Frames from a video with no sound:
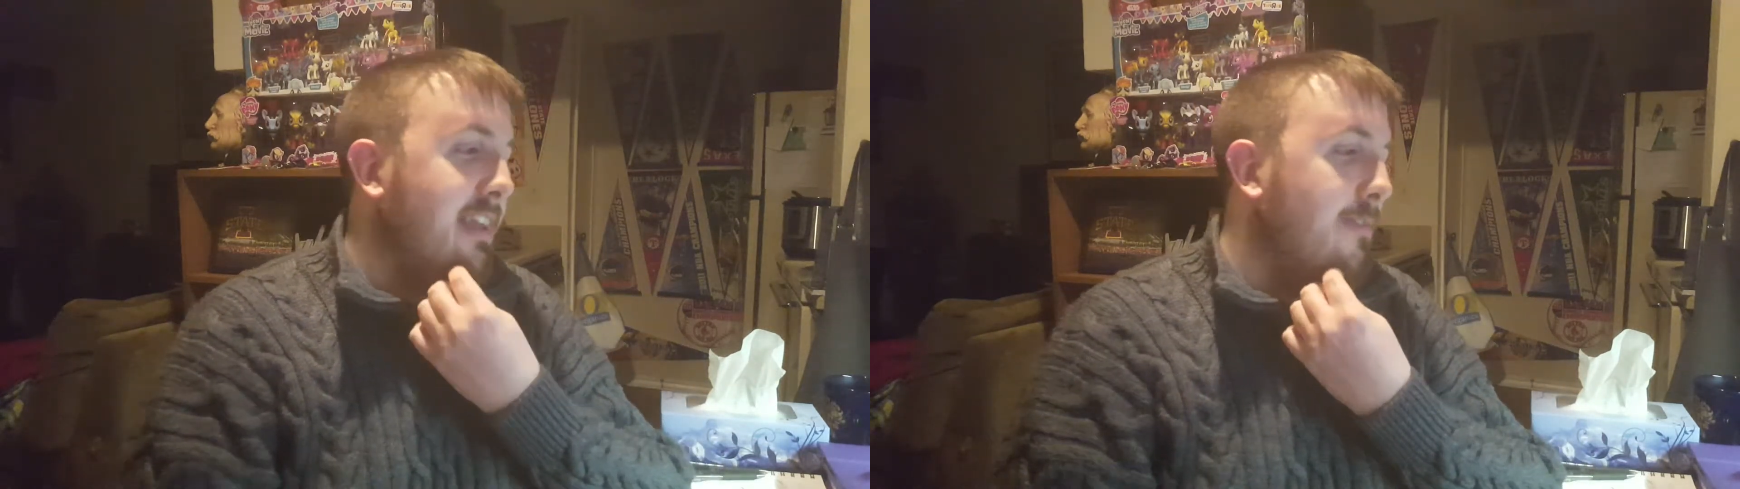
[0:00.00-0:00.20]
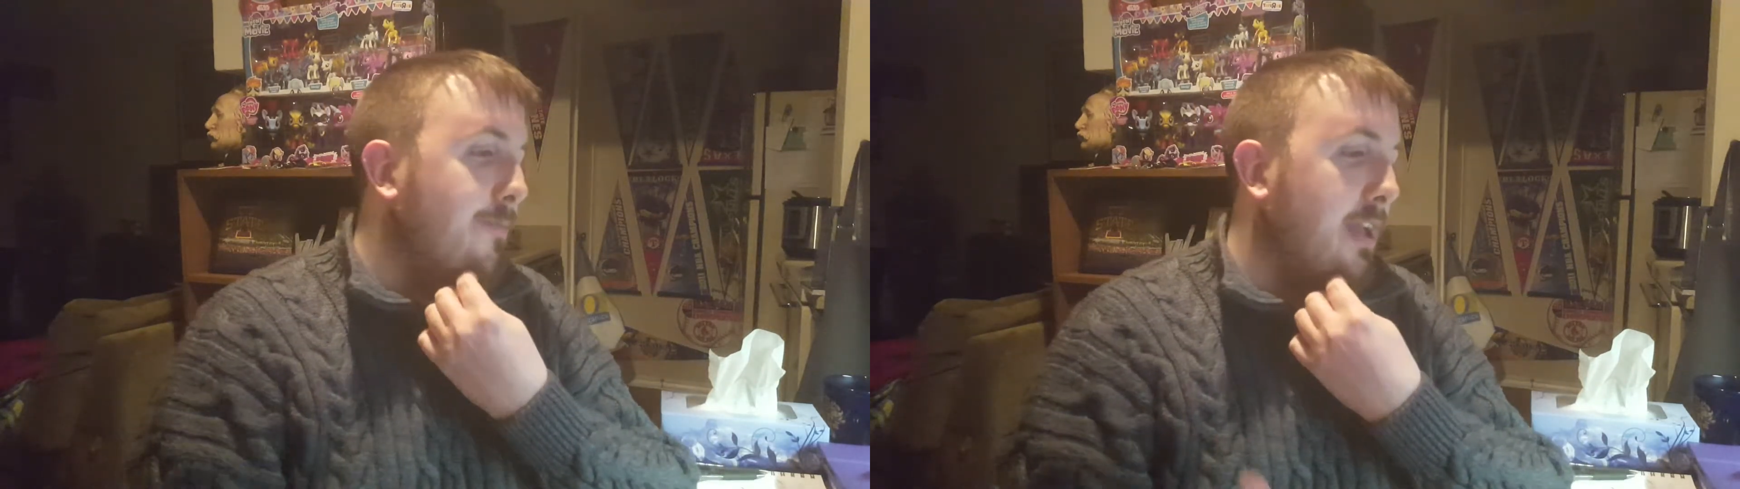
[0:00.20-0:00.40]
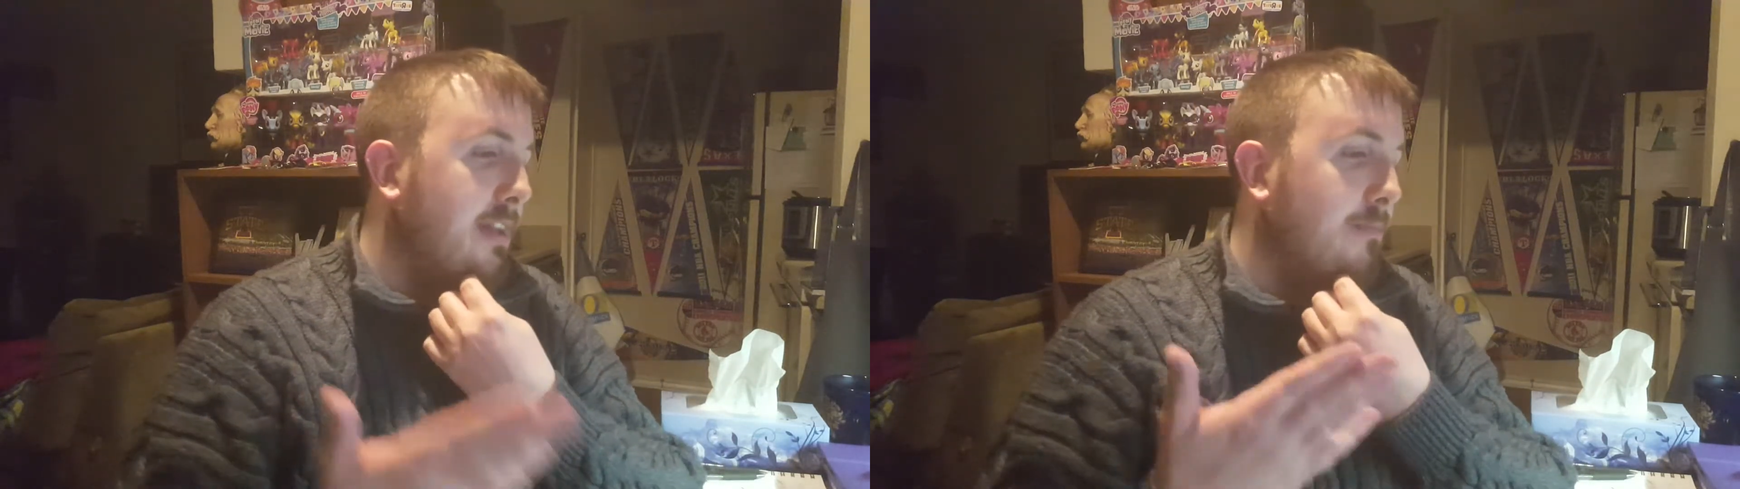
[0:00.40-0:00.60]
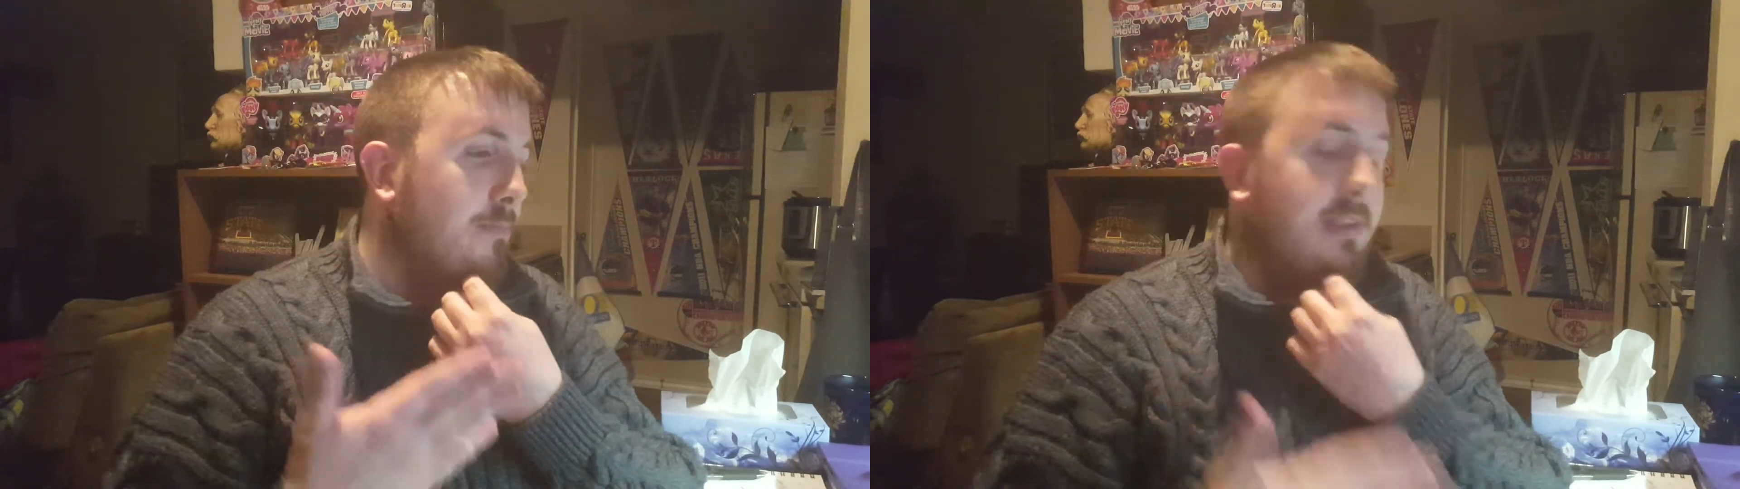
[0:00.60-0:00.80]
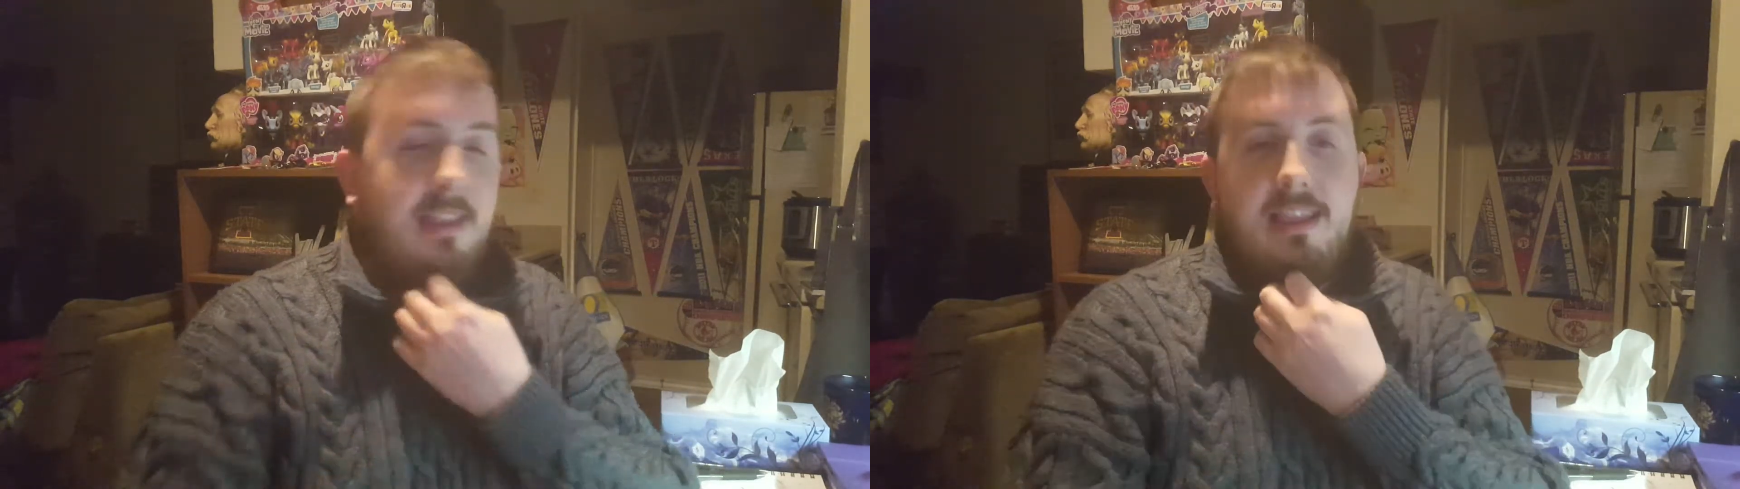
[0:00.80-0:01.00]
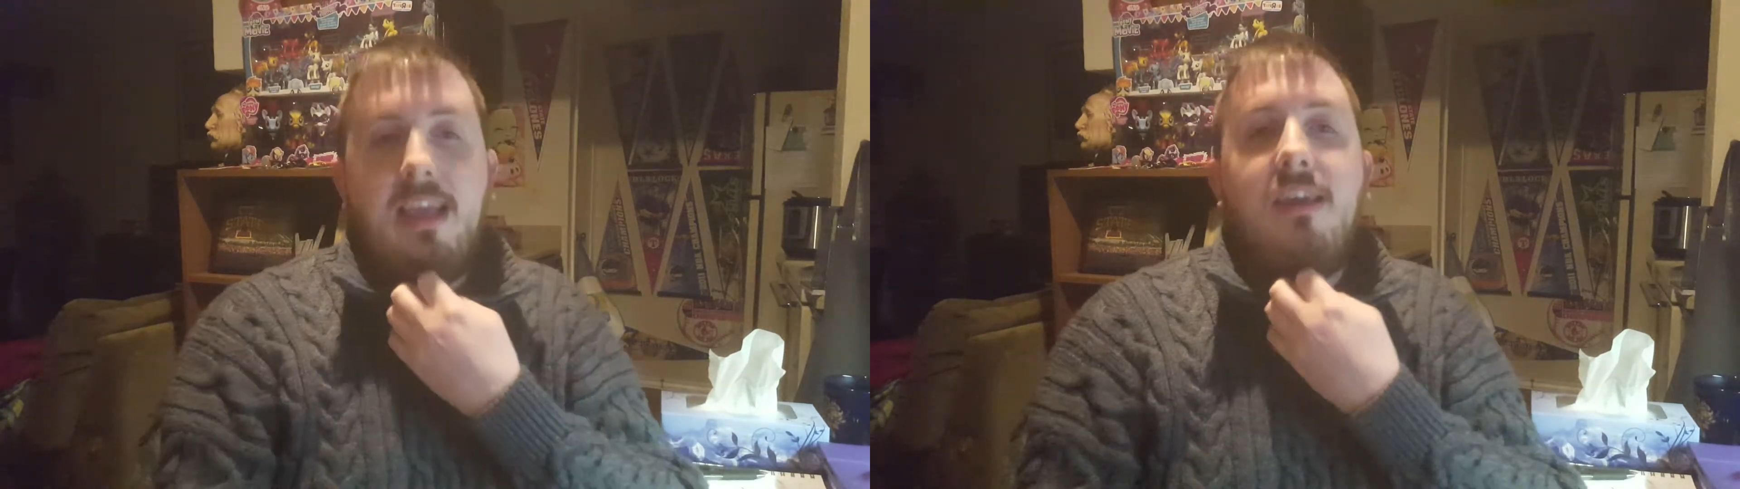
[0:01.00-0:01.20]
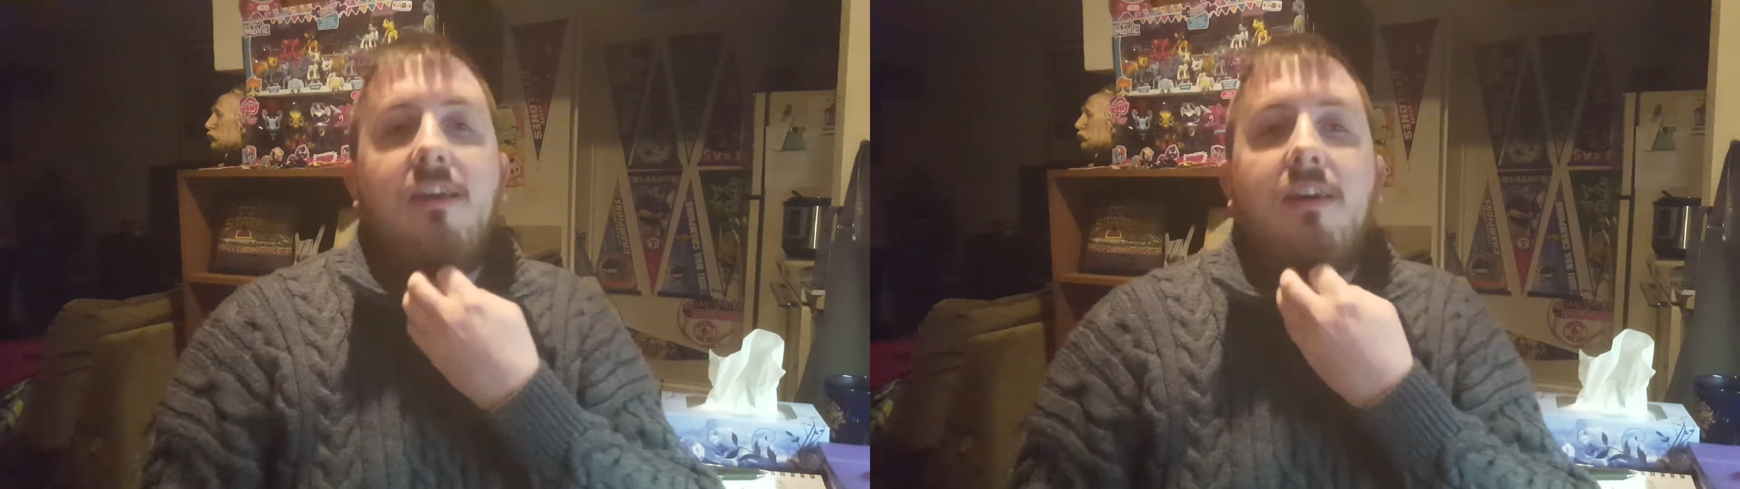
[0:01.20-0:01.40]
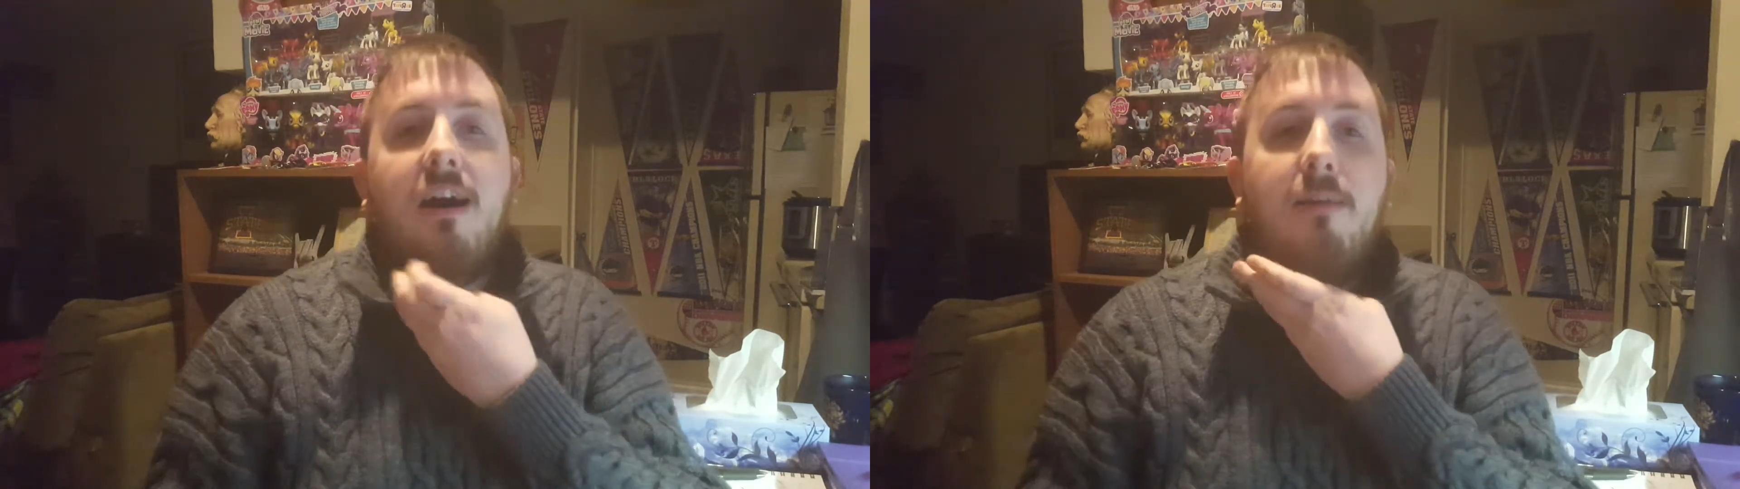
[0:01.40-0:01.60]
even think